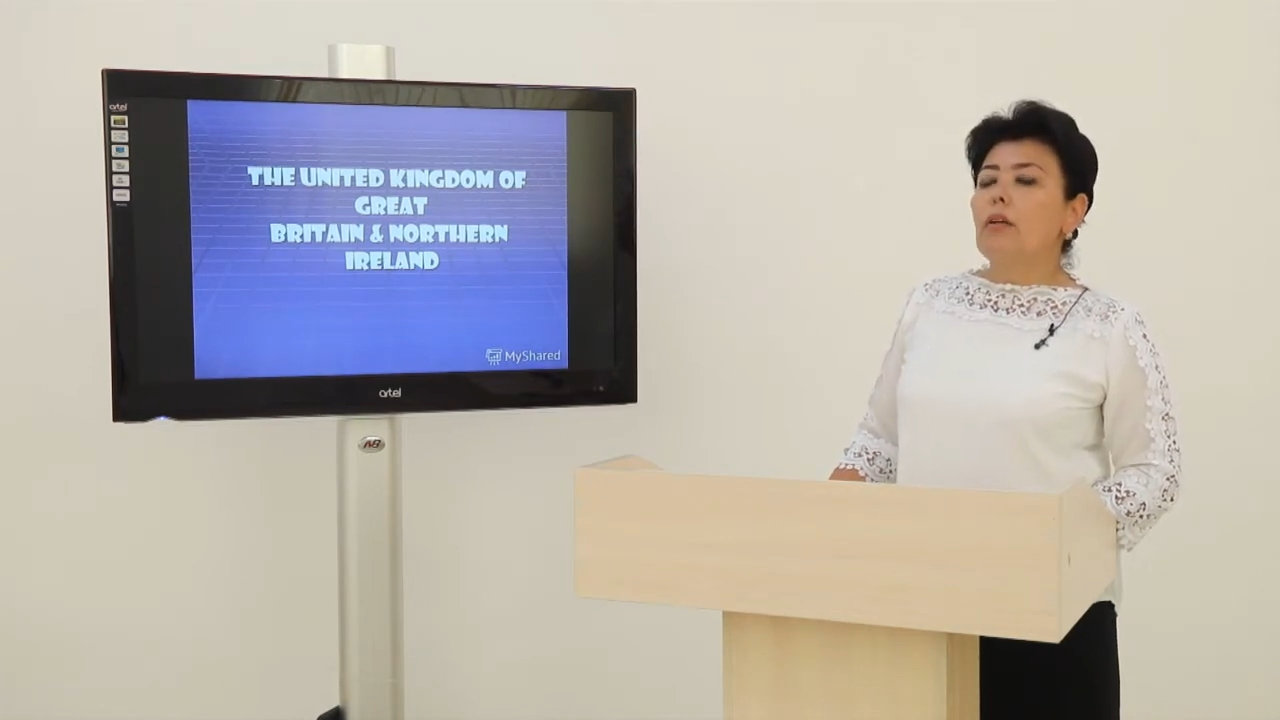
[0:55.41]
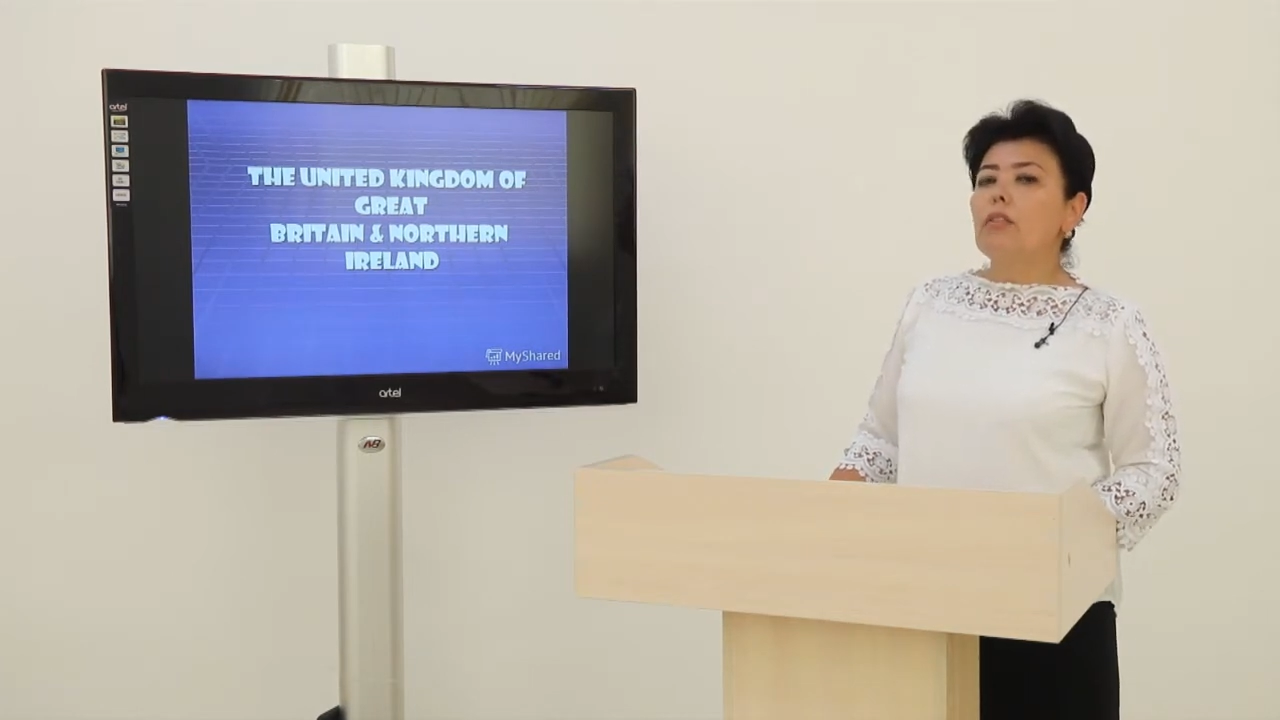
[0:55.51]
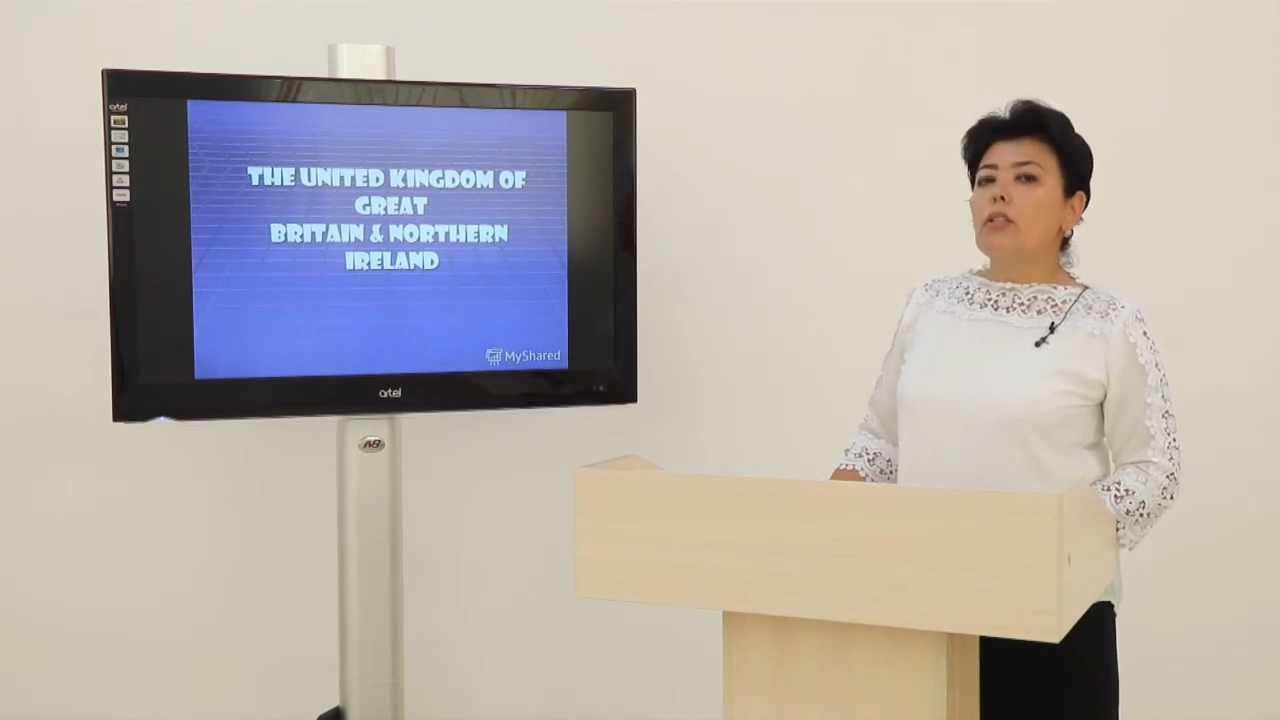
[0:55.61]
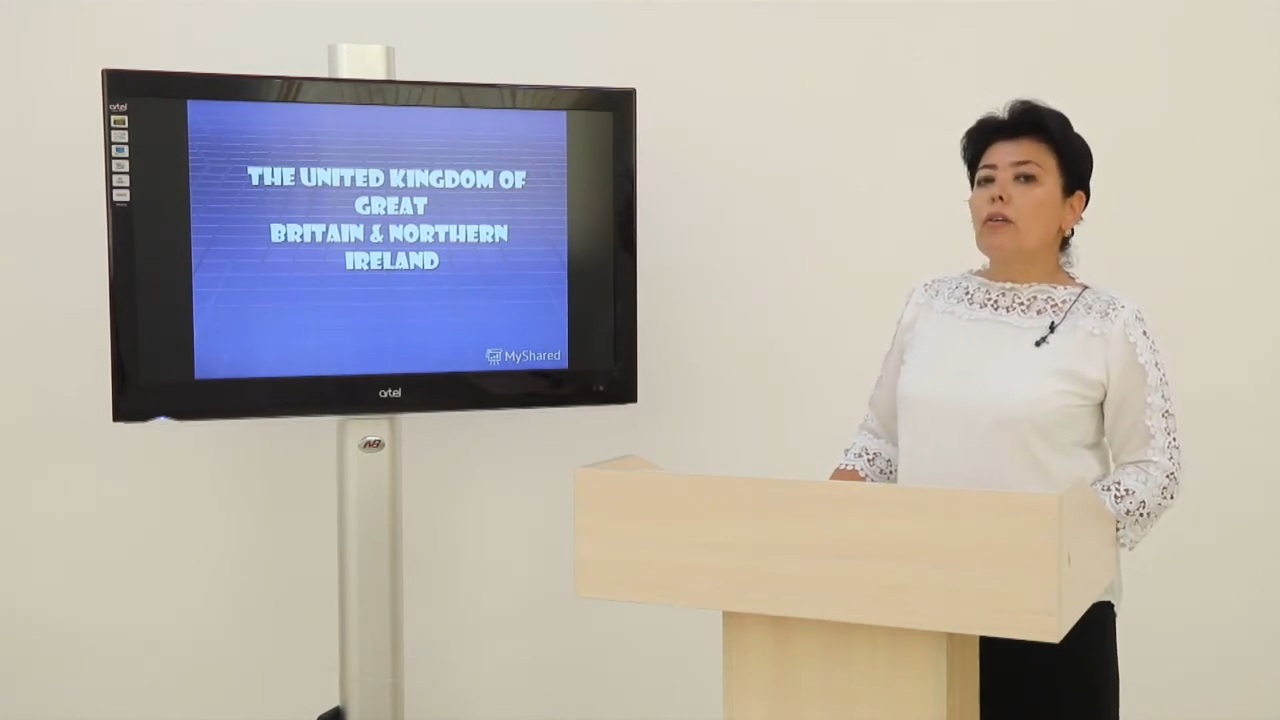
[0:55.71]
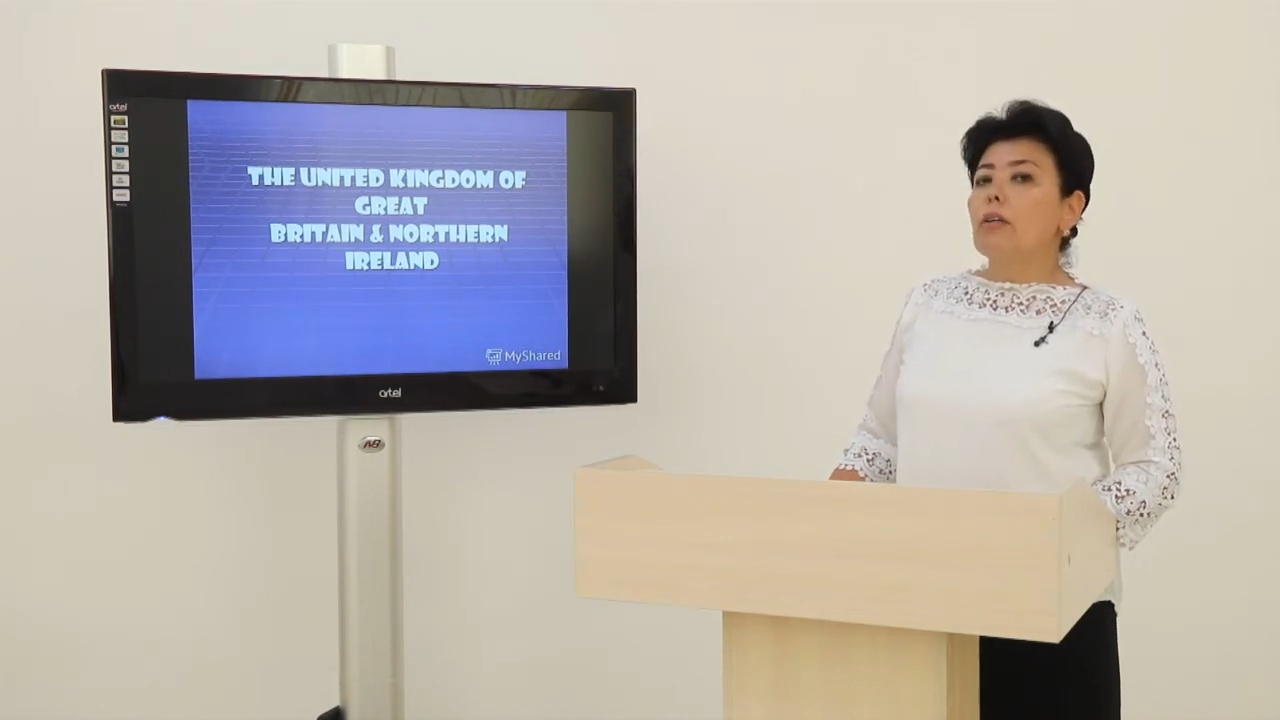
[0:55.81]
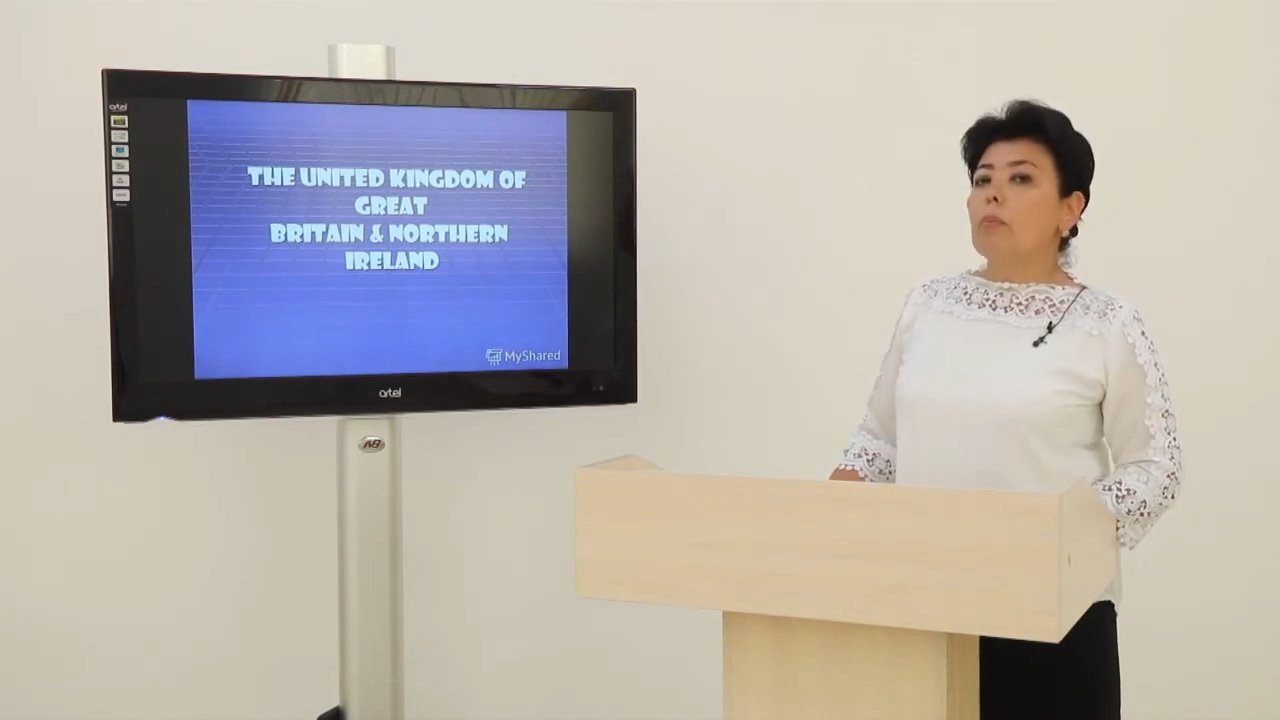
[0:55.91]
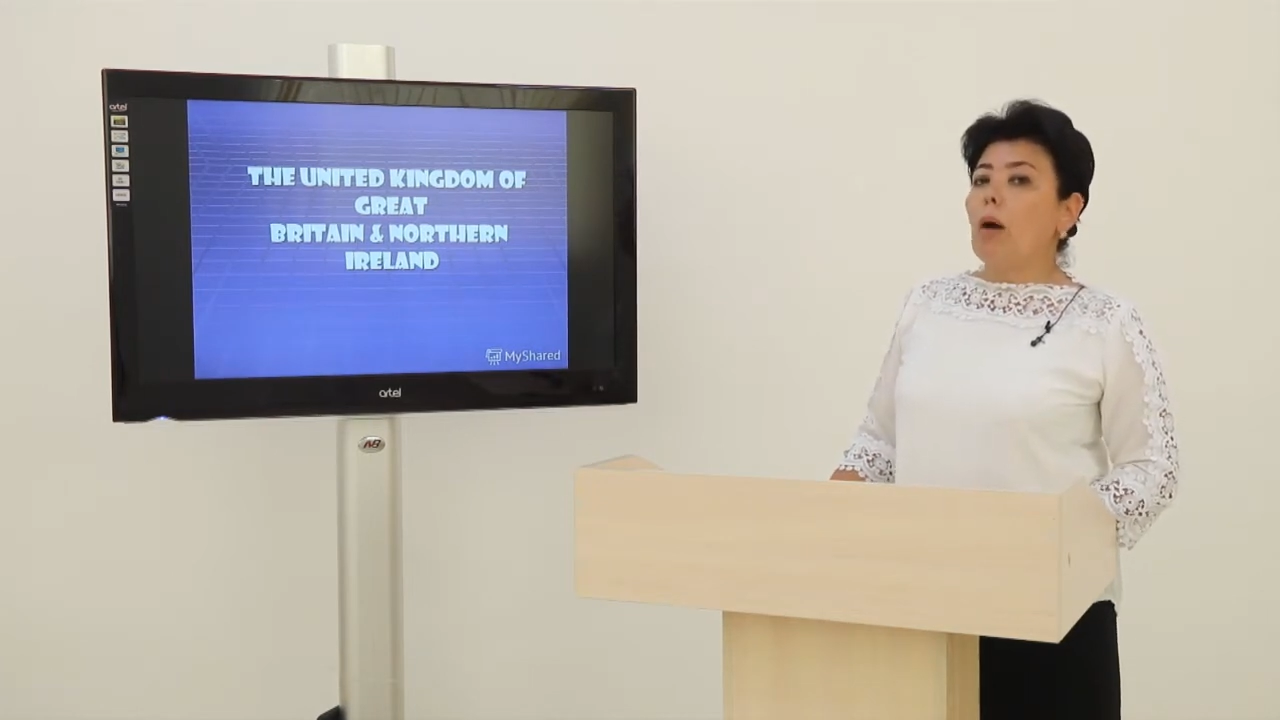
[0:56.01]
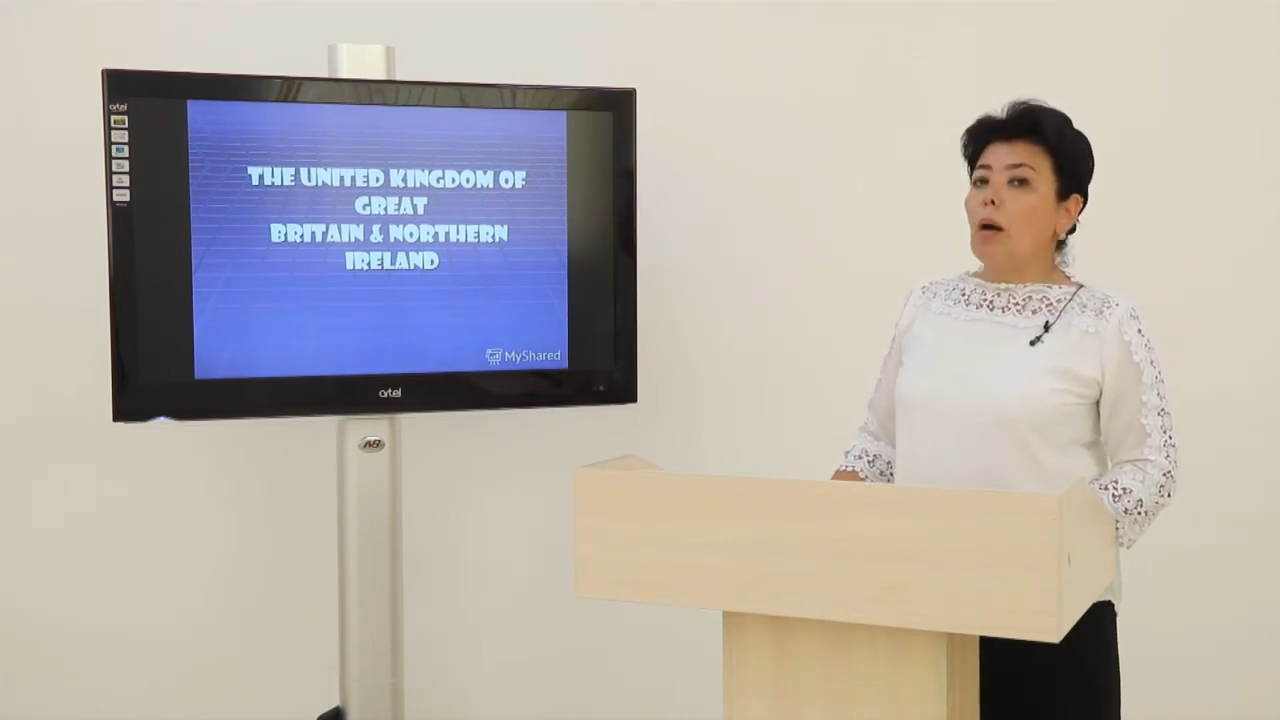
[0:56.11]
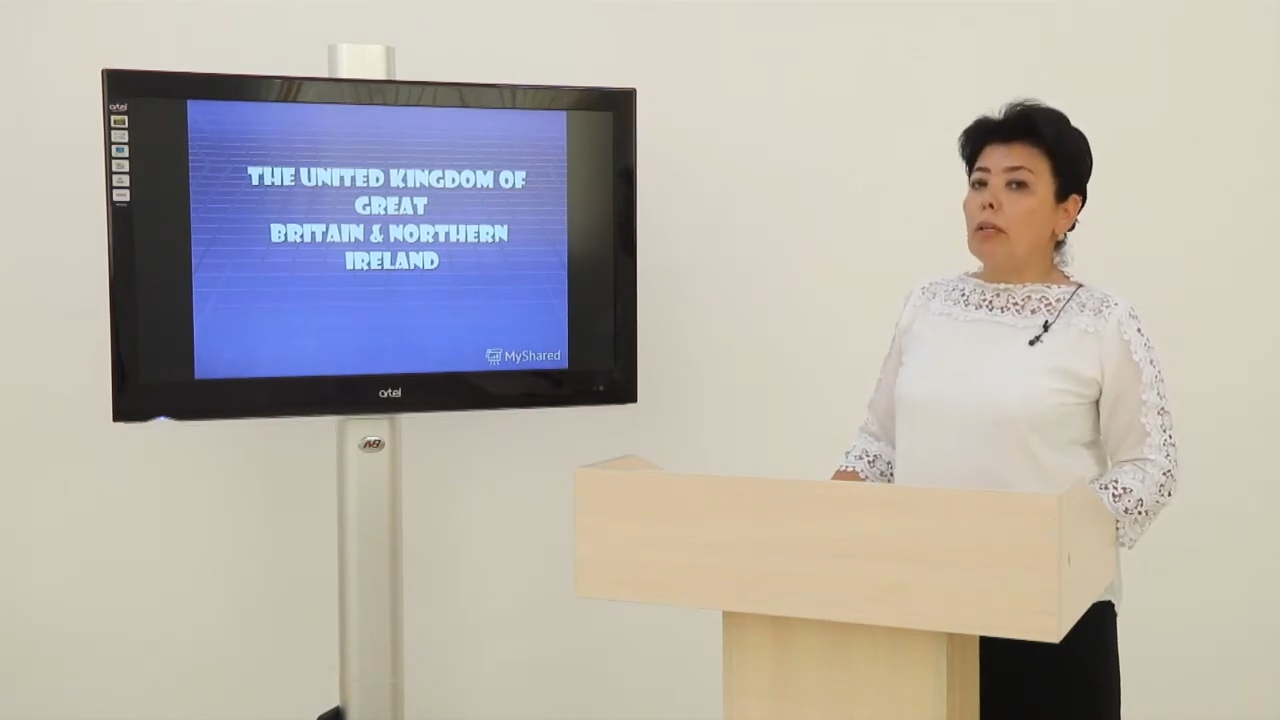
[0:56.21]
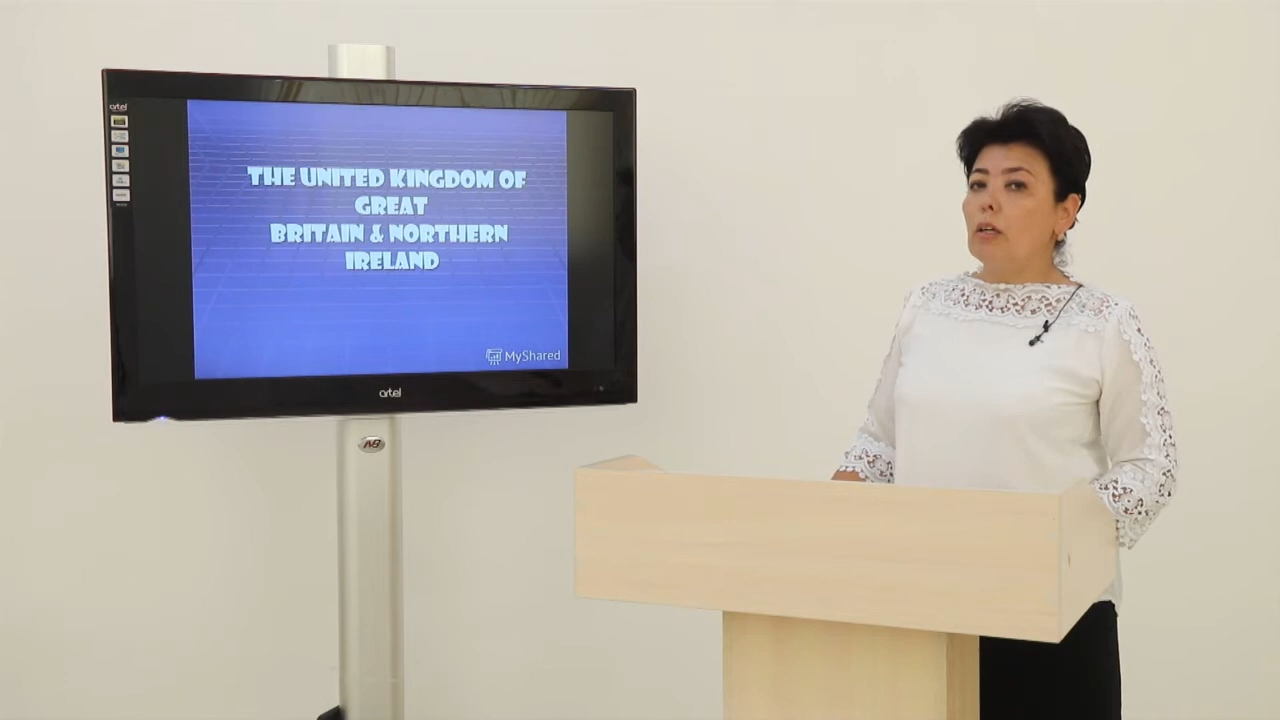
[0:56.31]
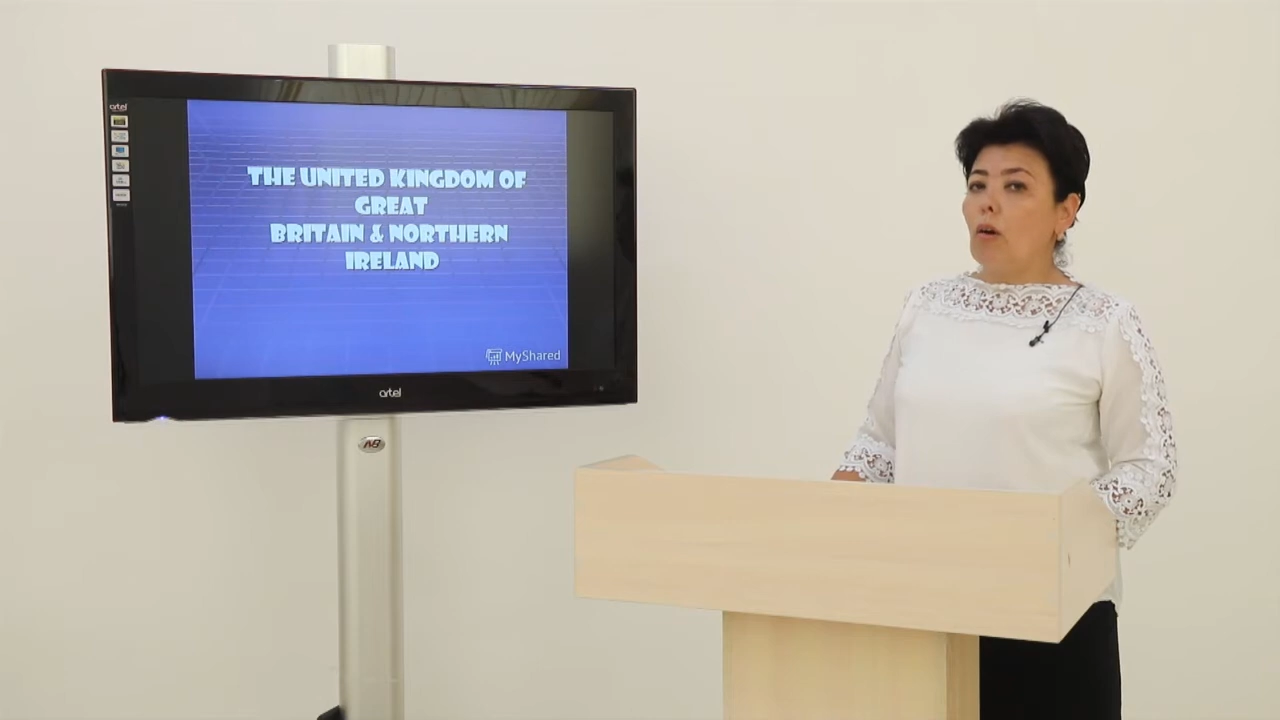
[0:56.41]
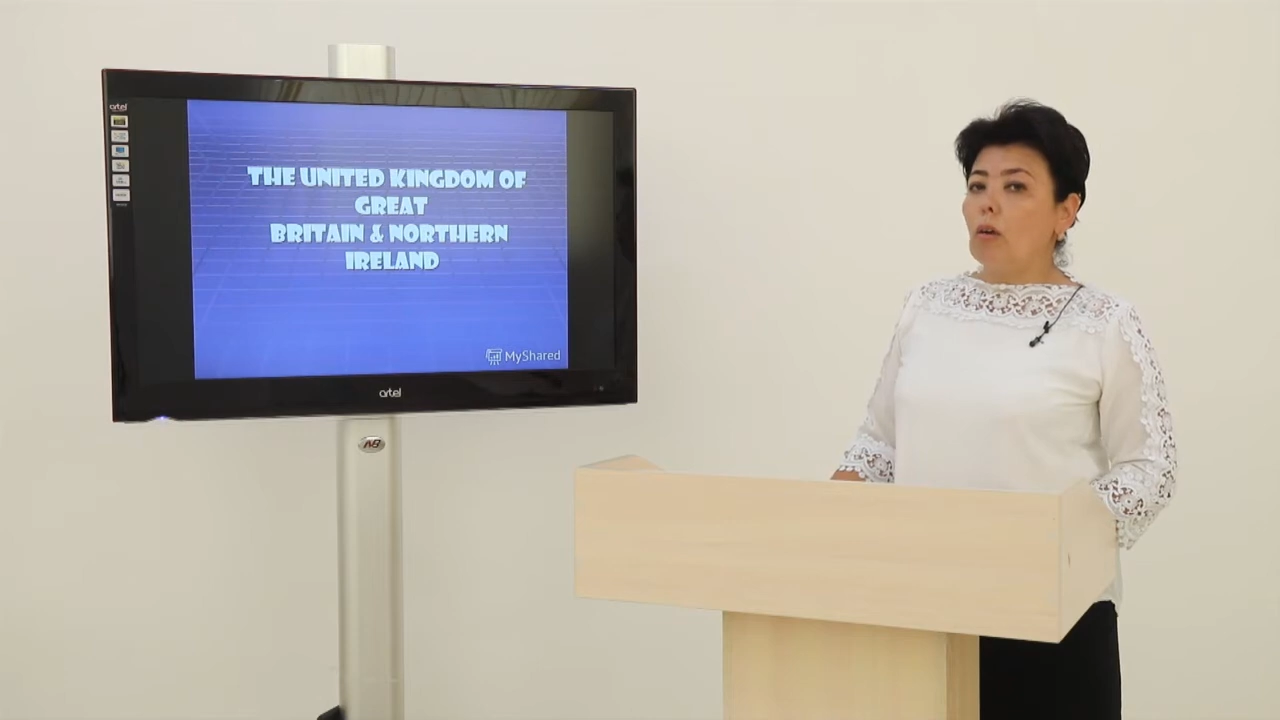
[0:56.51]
federal republic,